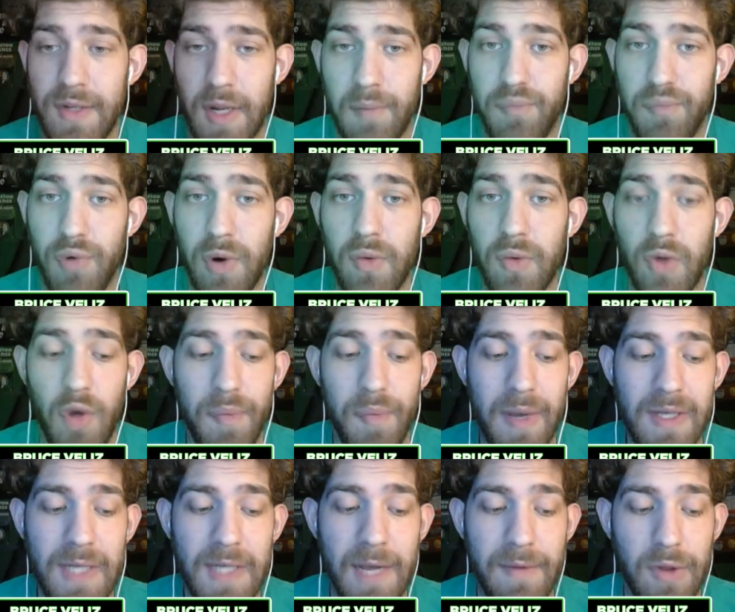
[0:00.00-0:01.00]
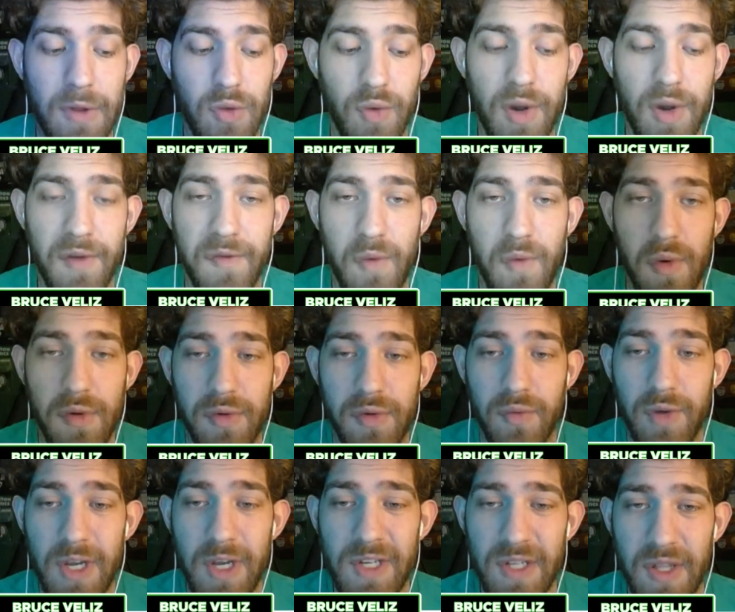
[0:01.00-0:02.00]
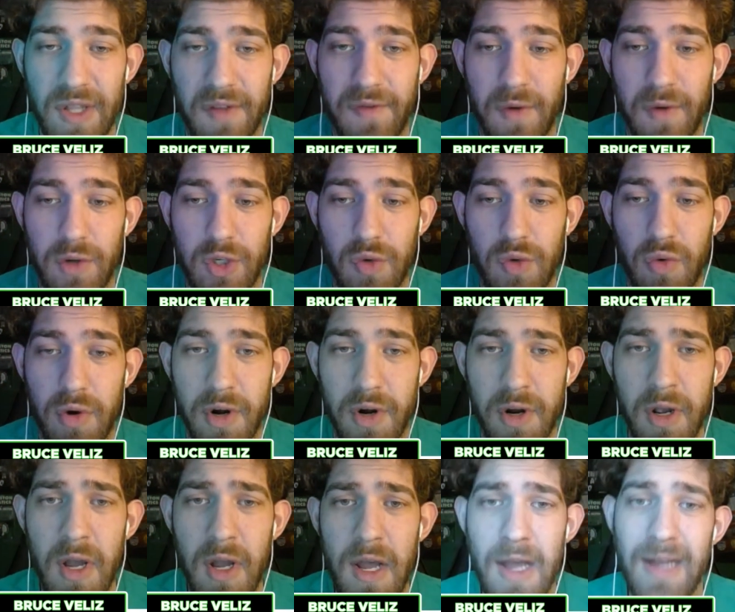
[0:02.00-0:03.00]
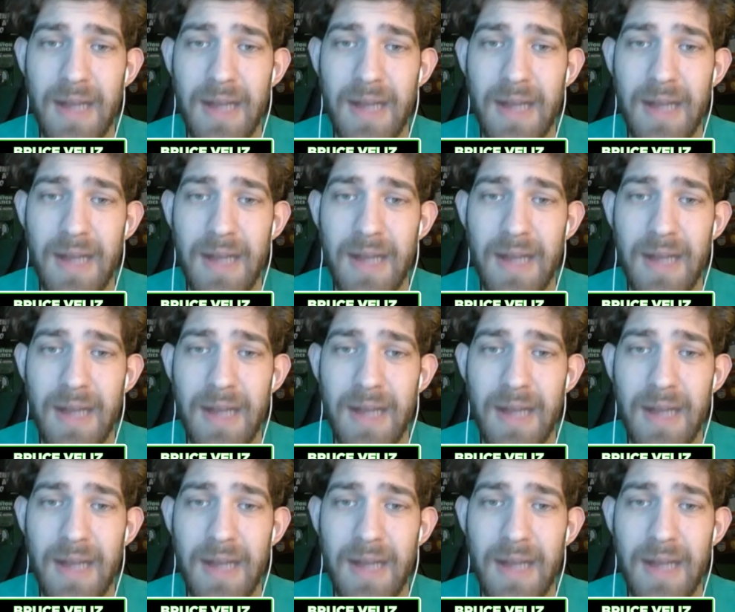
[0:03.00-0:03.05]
Like Brook Lopez having three or four threes in the first quarter,